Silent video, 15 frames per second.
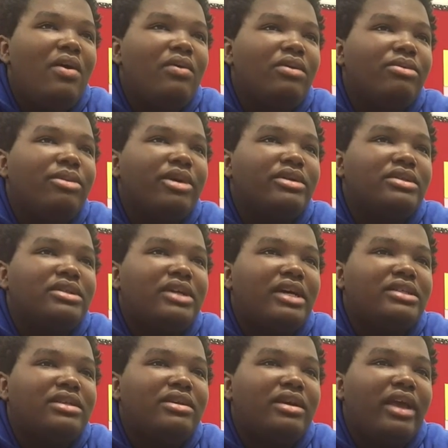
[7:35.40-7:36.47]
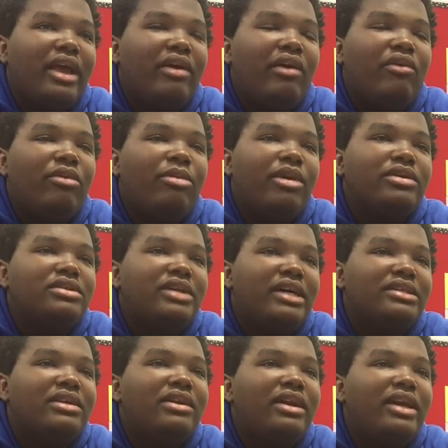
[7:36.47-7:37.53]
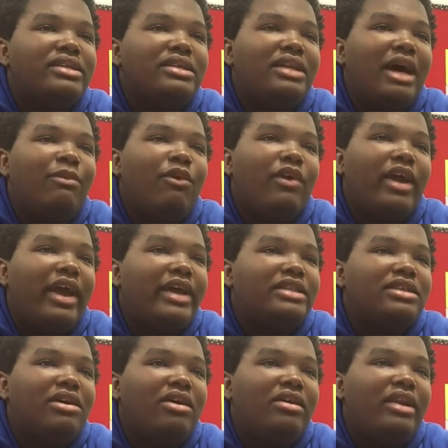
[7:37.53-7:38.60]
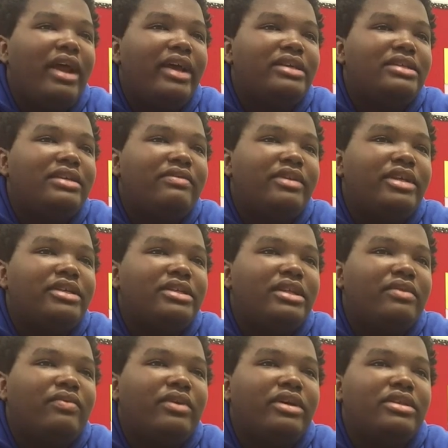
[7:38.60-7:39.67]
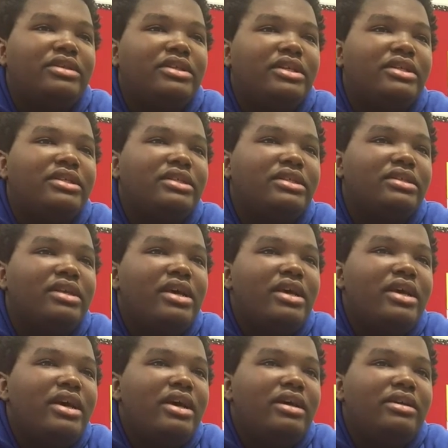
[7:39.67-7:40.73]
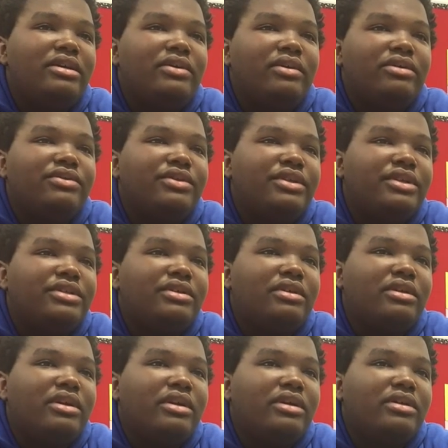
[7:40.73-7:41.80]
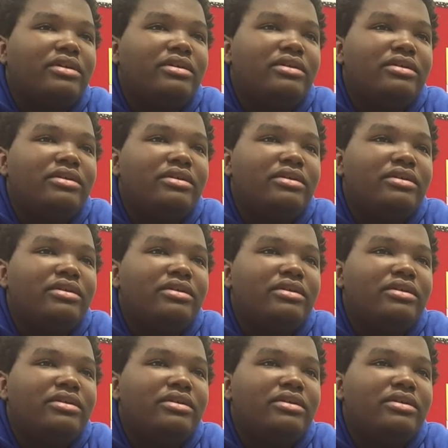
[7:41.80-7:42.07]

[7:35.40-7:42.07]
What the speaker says: with personalized learning. And then with personalized learning, it's a lot more hands-on activity than with just doing traditional learning.